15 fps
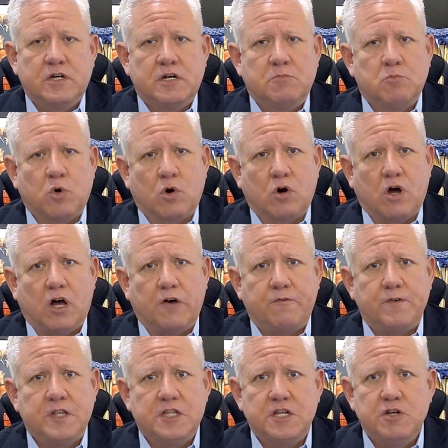more
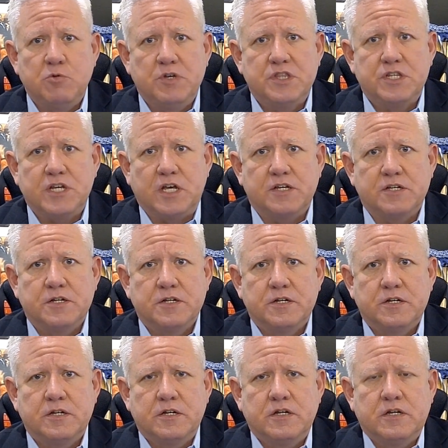often than you would think,
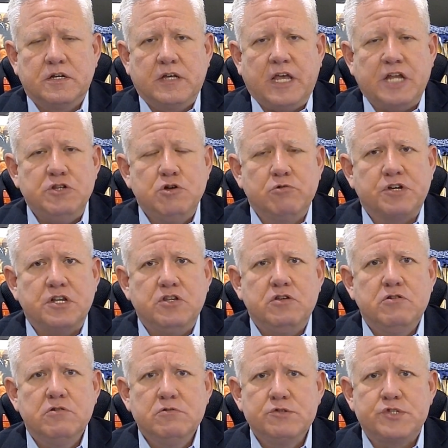and you can
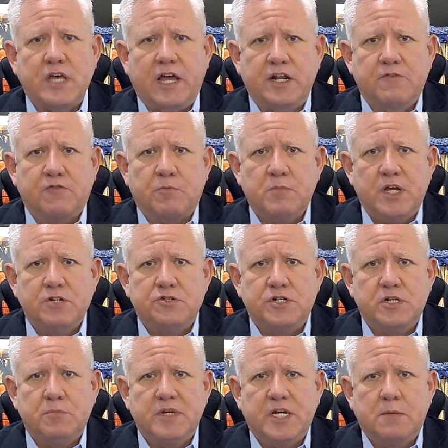use that information to
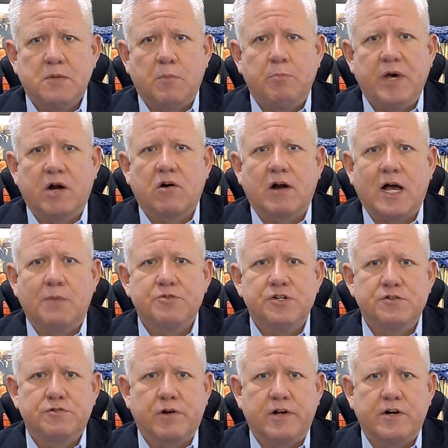become a better option
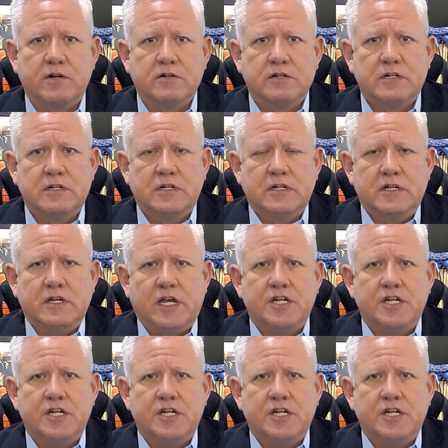trader and